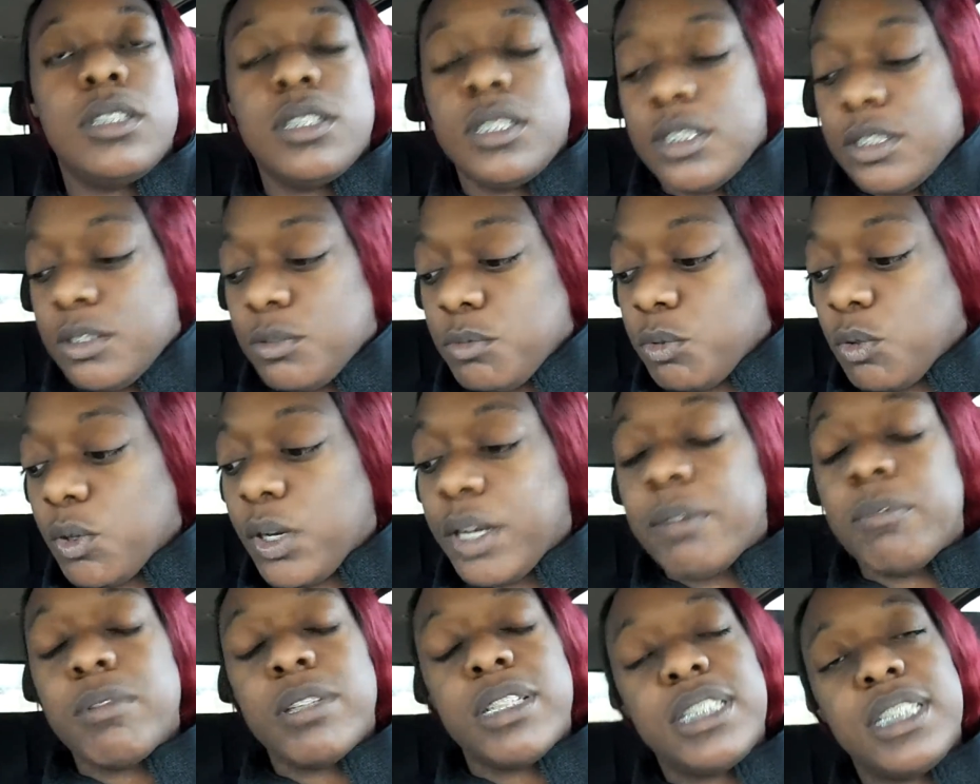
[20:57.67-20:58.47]

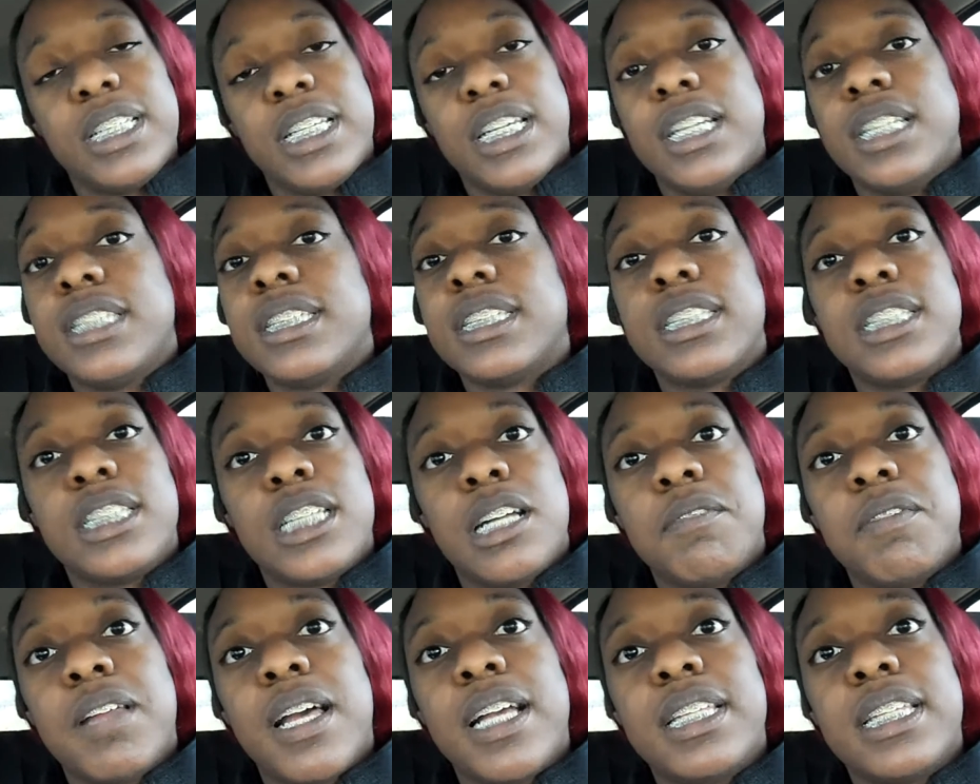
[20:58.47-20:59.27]
rent receipts and
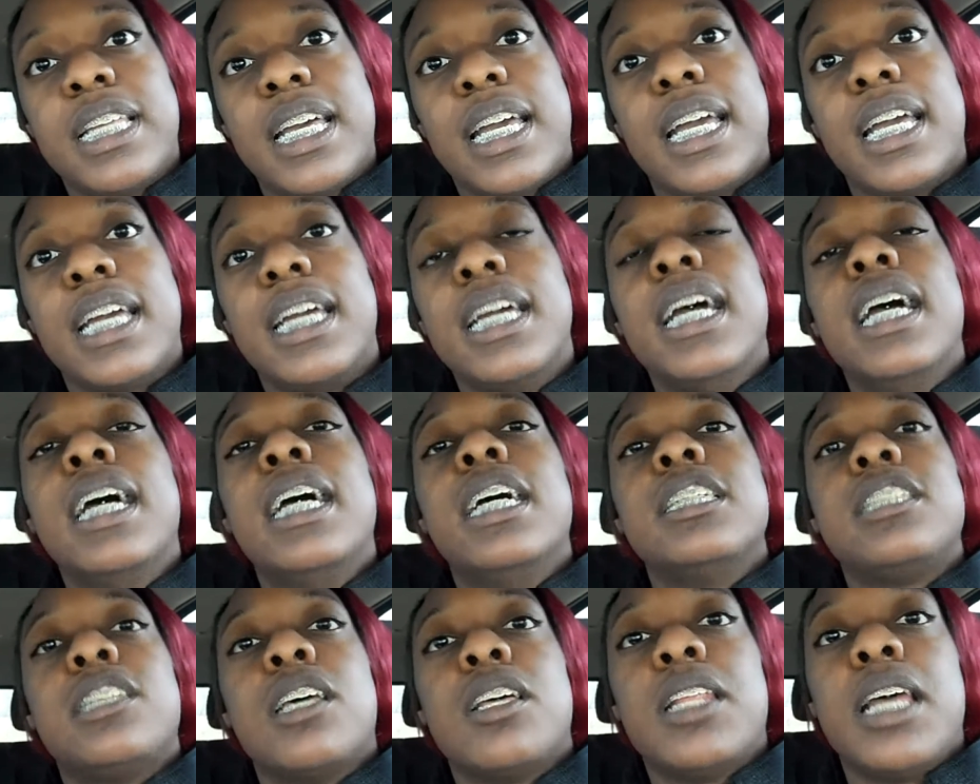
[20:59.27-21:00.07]
stuff like that.
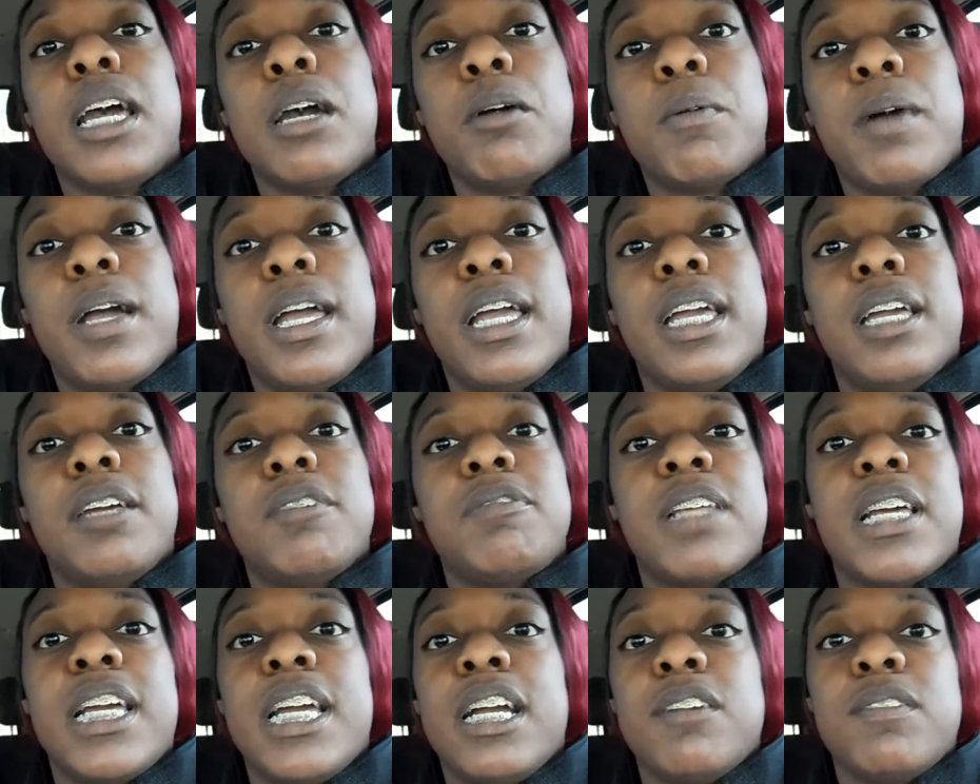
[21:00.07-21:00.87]
So that way, if
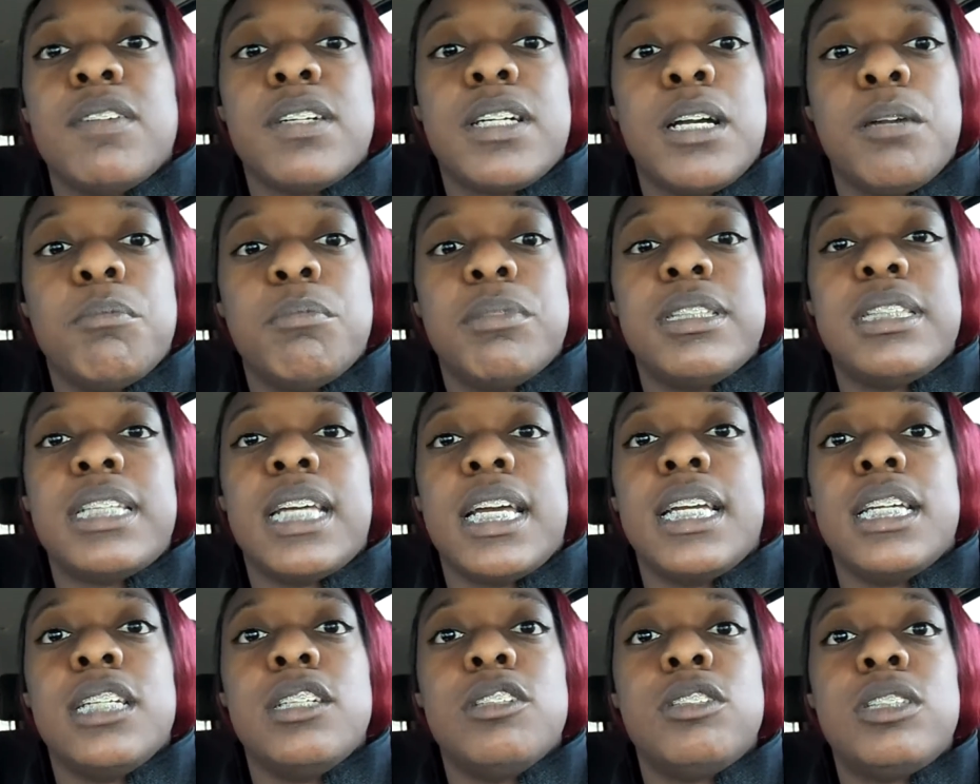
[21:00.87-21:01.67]
they ever come and say
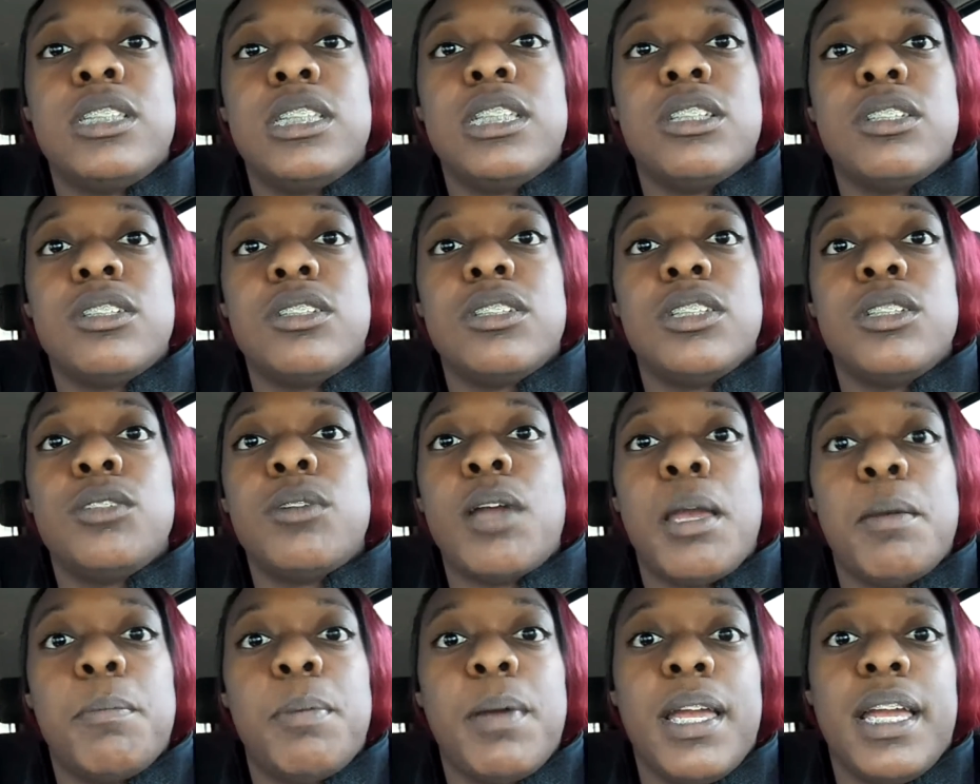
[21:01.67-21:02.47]
you
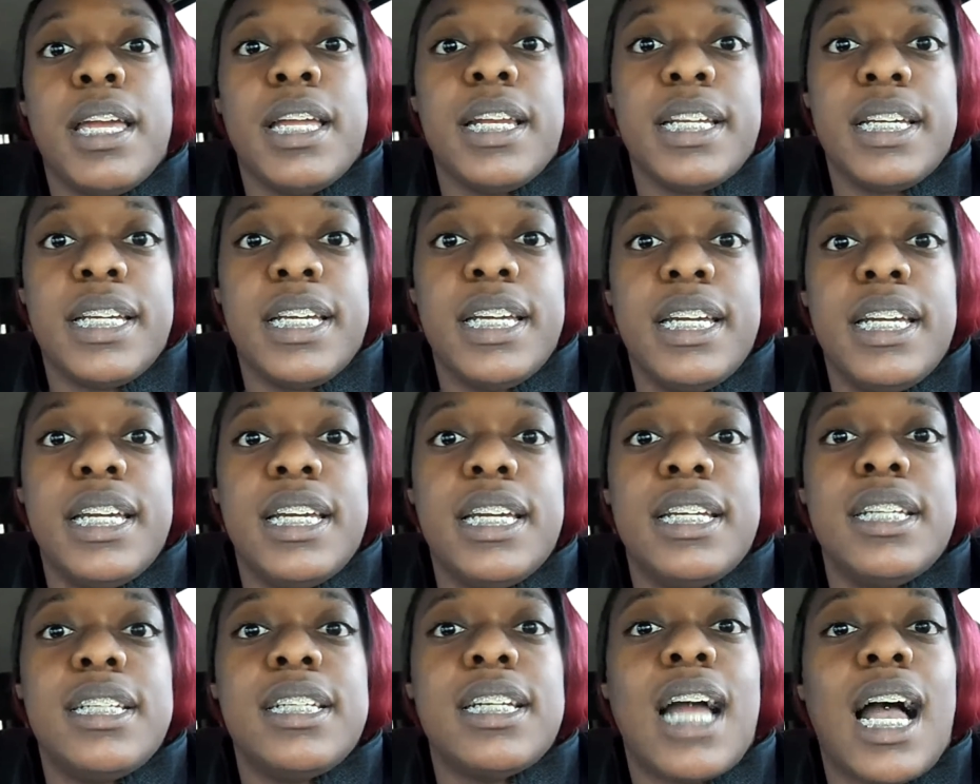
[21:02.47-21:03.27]
ain't paying
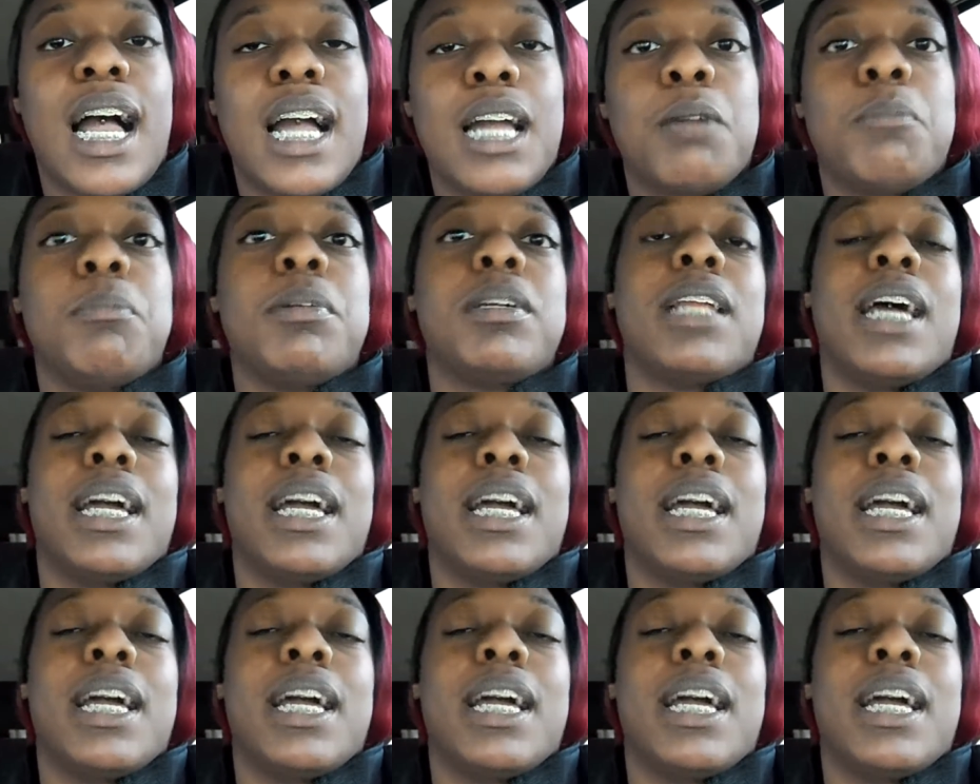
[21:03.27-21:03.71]
again, I can be like,